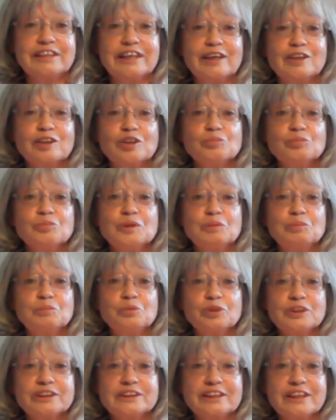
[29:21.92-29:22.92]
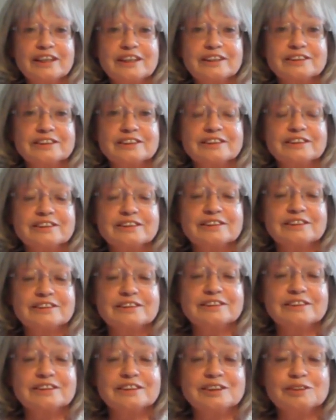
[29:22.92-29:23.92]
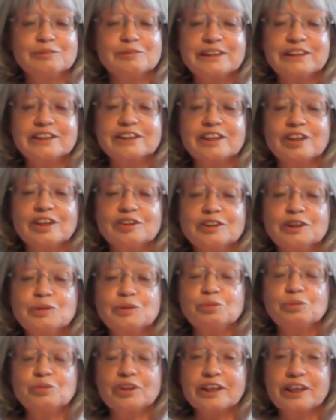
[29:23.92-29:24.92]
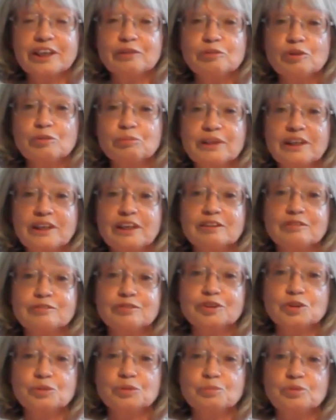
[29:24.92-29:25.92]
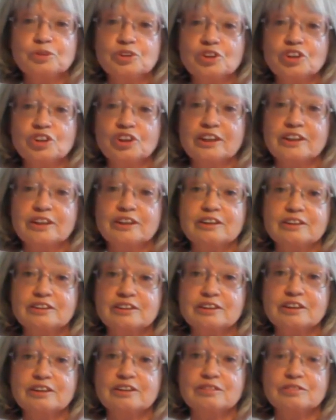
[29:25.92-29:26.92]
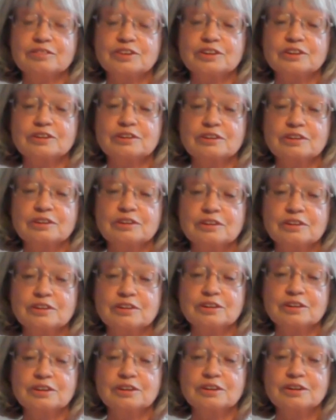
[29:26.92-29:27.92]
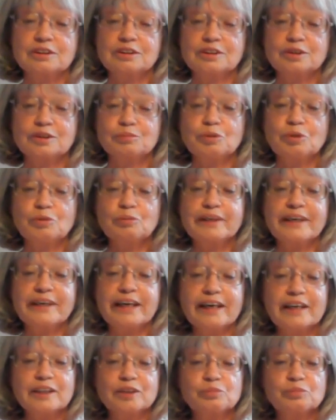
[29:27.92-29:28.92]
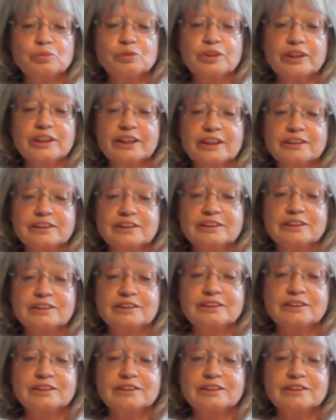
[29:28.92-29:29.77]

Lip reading: How can we bring that? We can only bring it when we love and appreciate ourselves. But we can bring it.